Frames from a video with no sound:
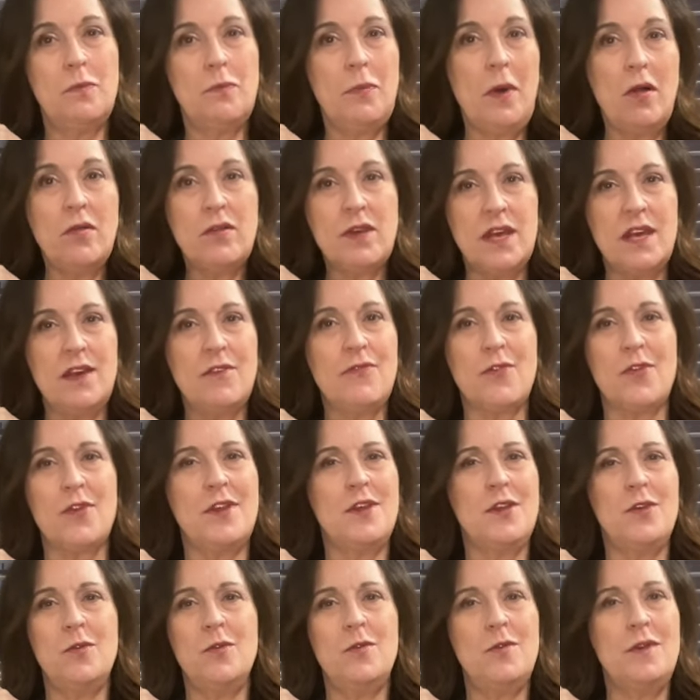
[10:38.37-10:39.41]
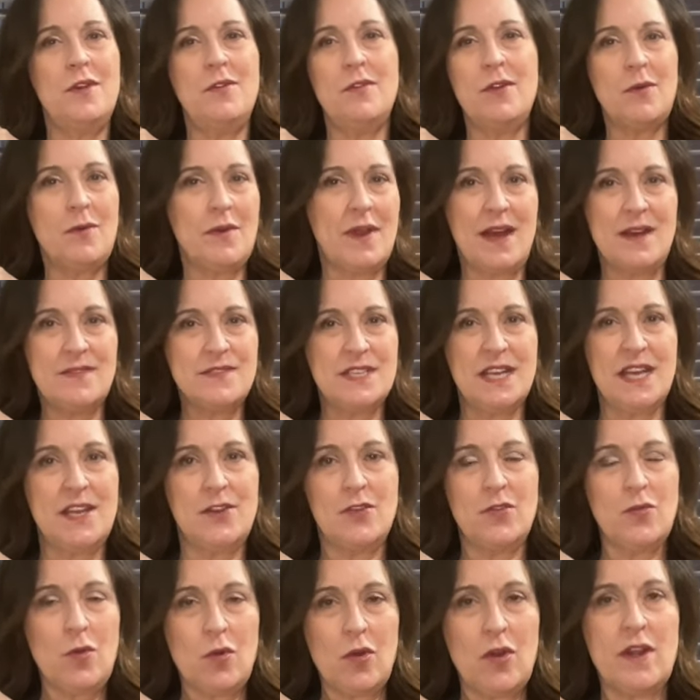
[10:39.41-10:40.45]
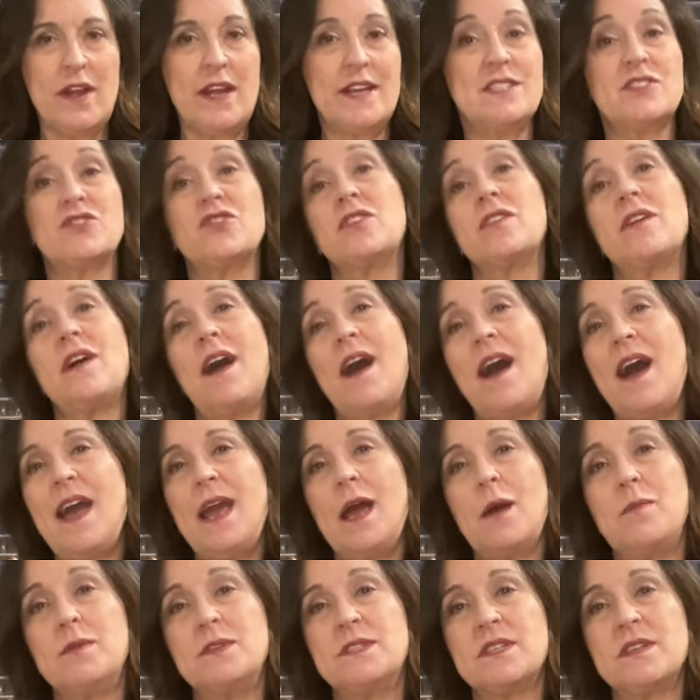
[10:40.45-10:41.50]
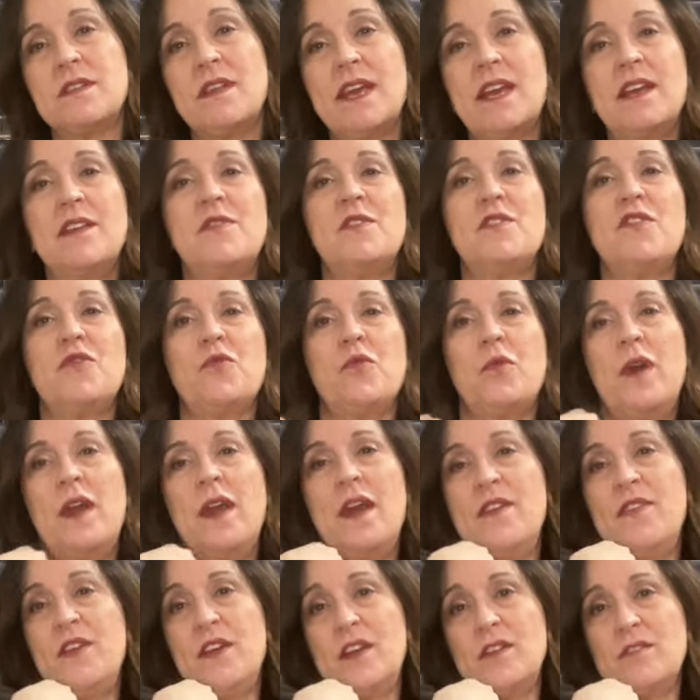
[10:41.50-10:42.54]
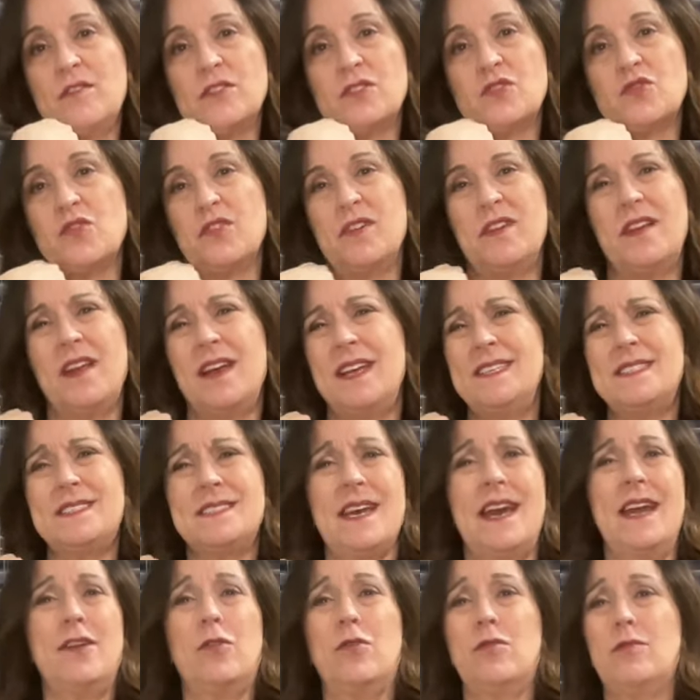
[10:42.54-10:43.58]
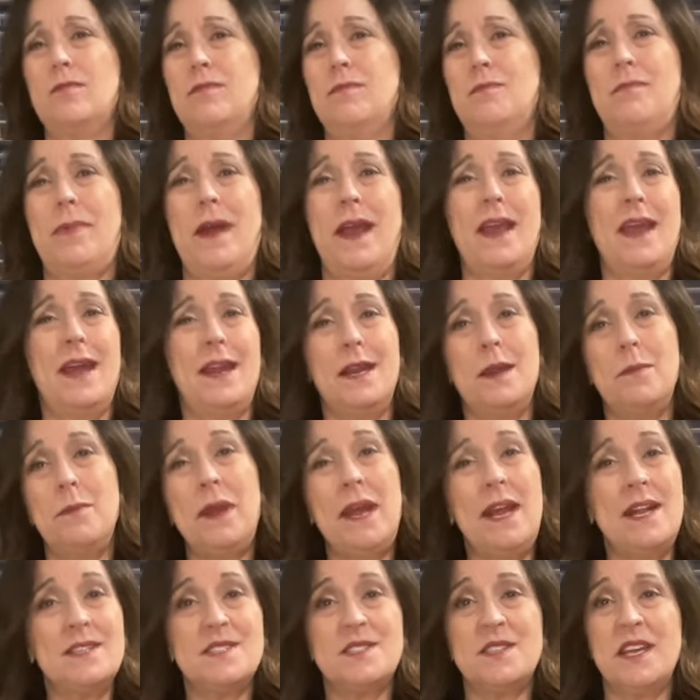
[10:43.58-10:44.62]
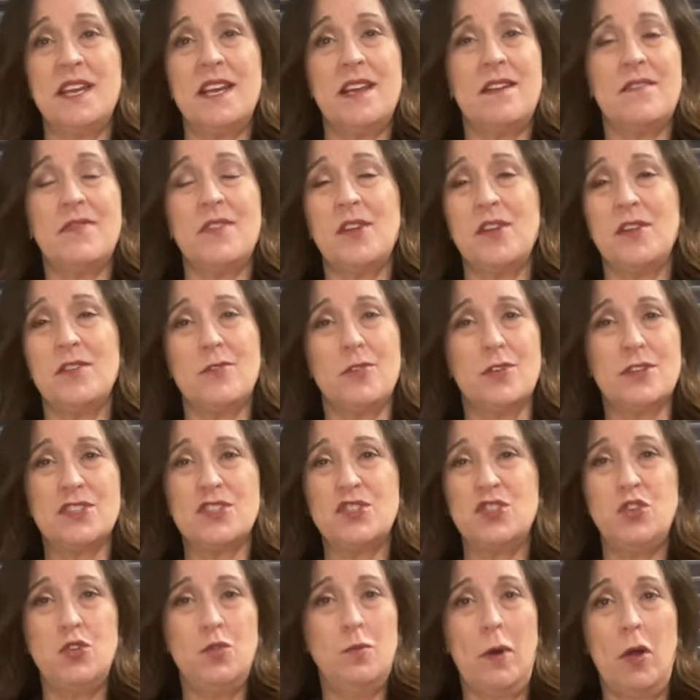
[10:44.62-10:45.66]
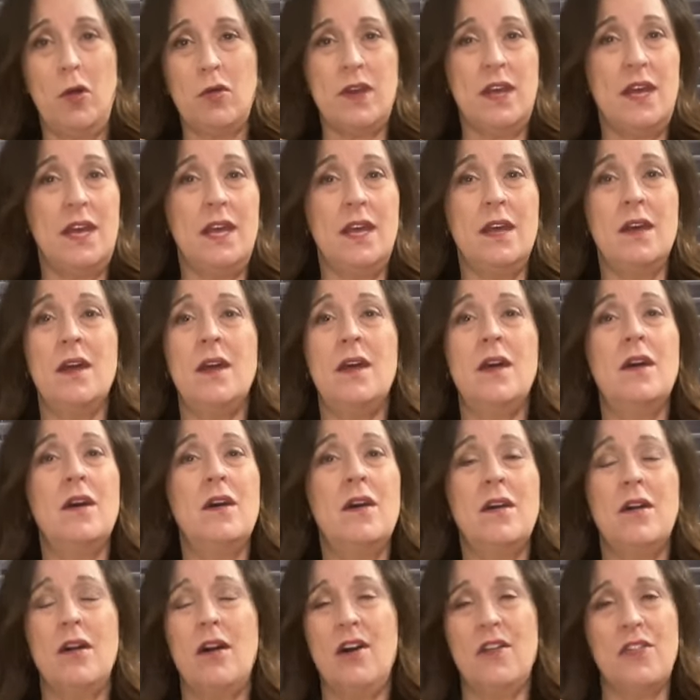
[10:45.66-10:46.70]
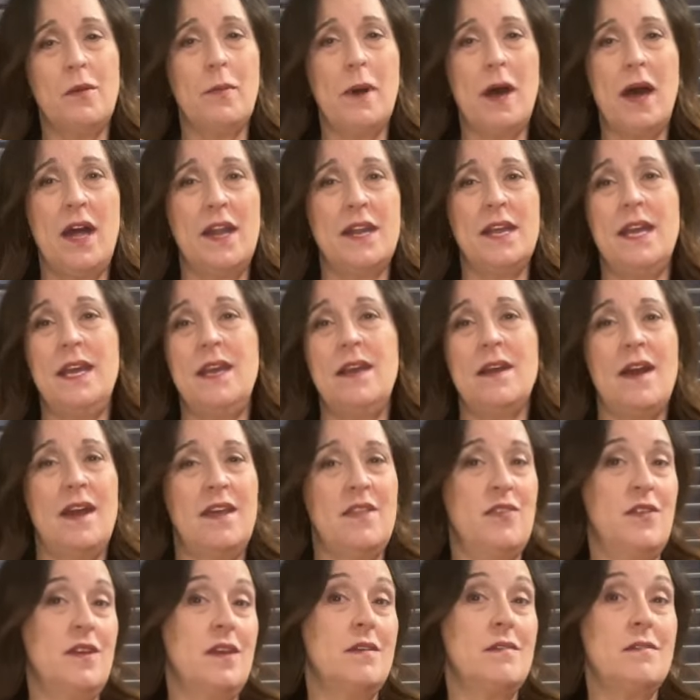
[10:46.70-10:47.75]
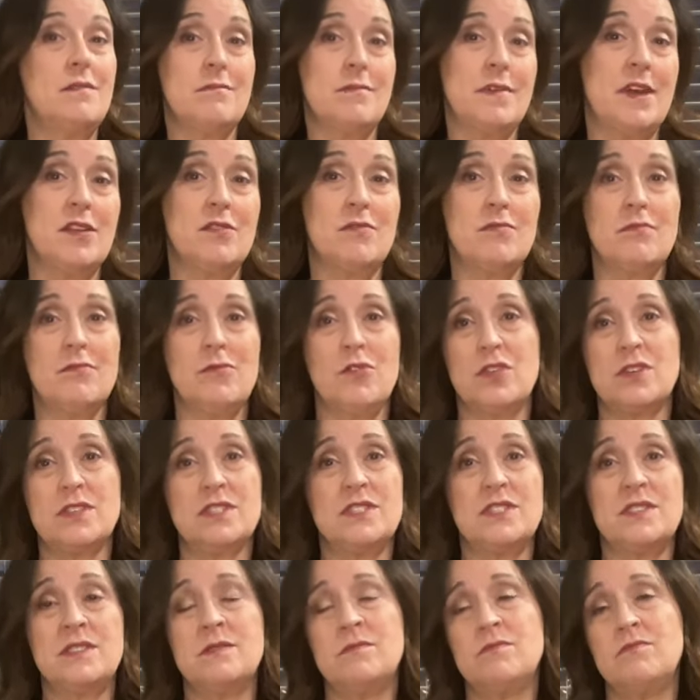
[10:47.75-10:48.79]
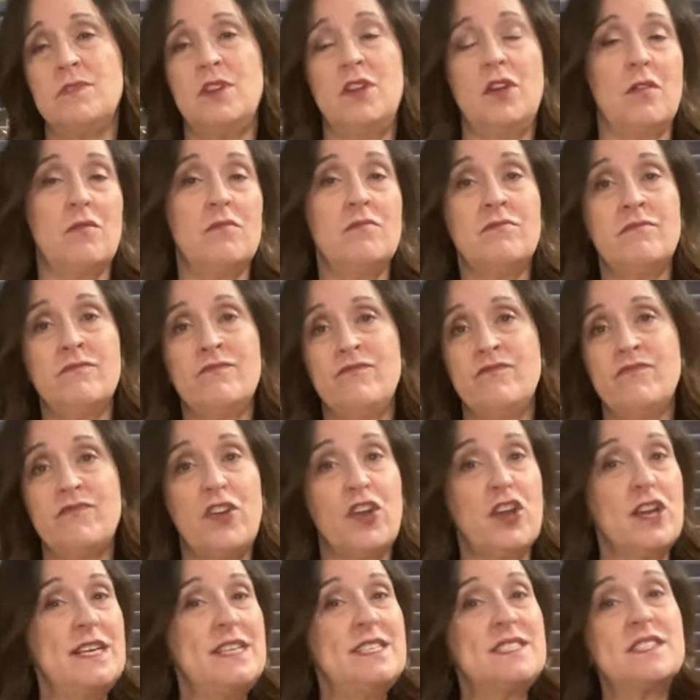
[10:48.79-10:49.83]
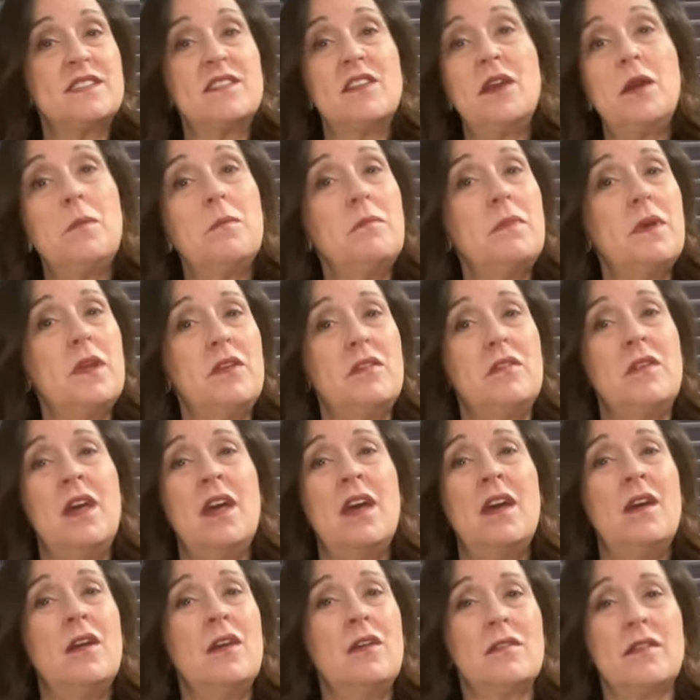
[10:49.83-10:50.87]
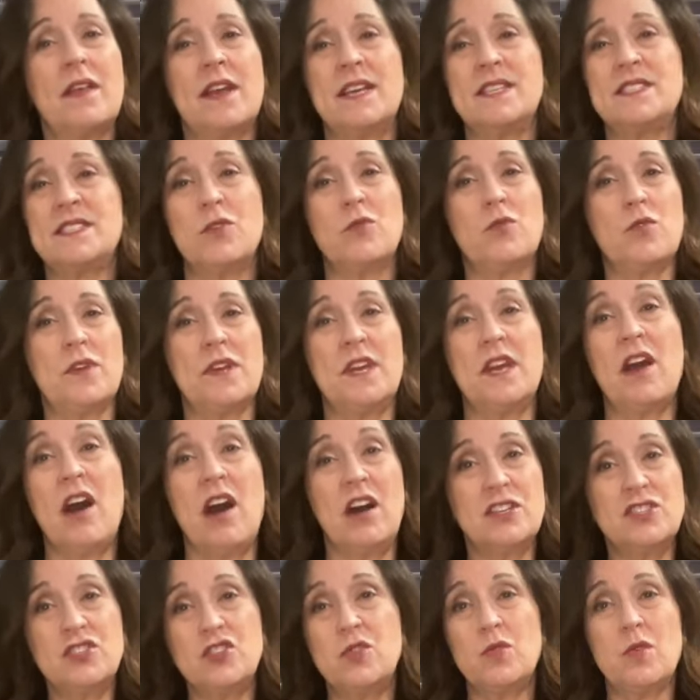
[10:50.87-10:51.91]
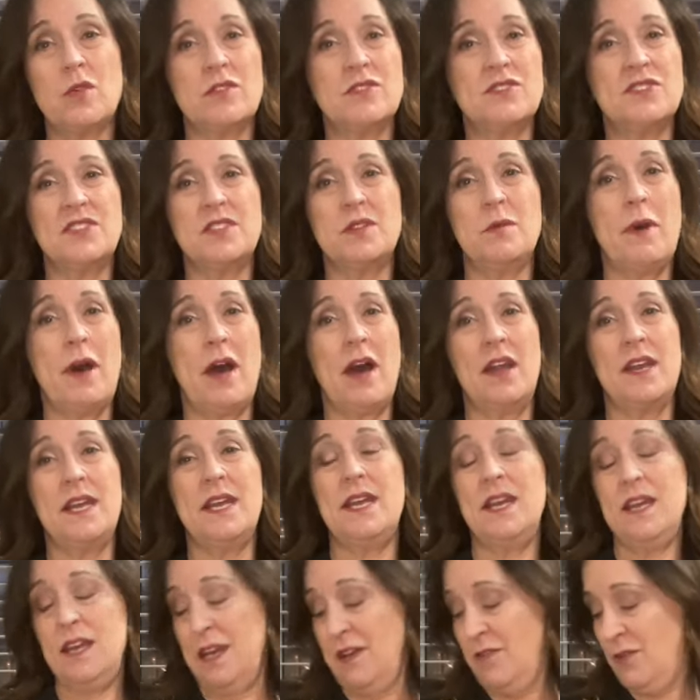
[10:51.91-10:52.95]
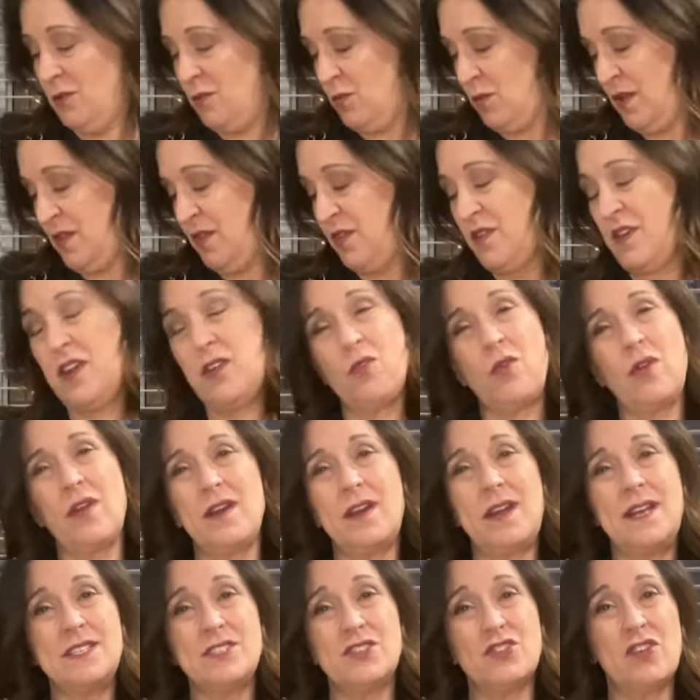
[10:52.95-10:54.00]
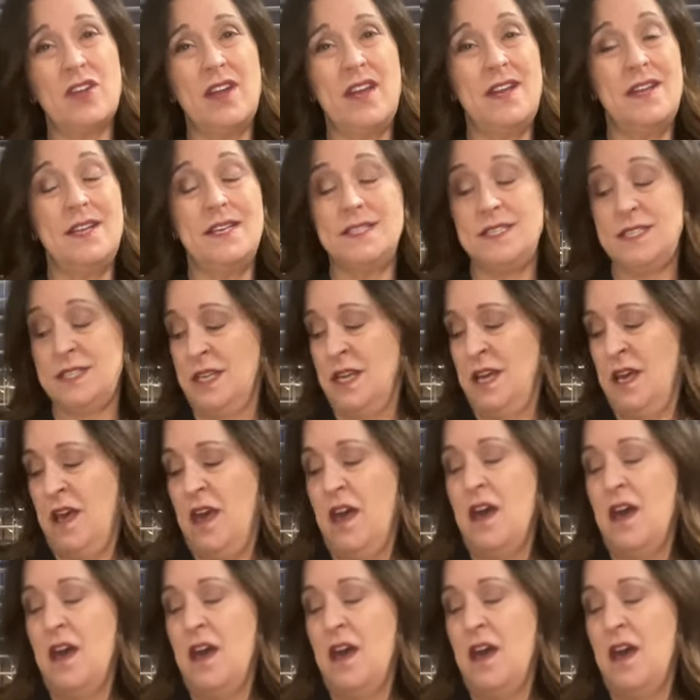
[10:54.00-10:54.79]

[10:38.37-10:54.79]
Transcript: bulky for you, you don't have to get an organizer. I happen to like it this way. I think it looks really nice. I don't by any means think that it looks too bulky on the body. I think it looks, you know, very slim, and like I said, really contours to the body, even with an organizer in it.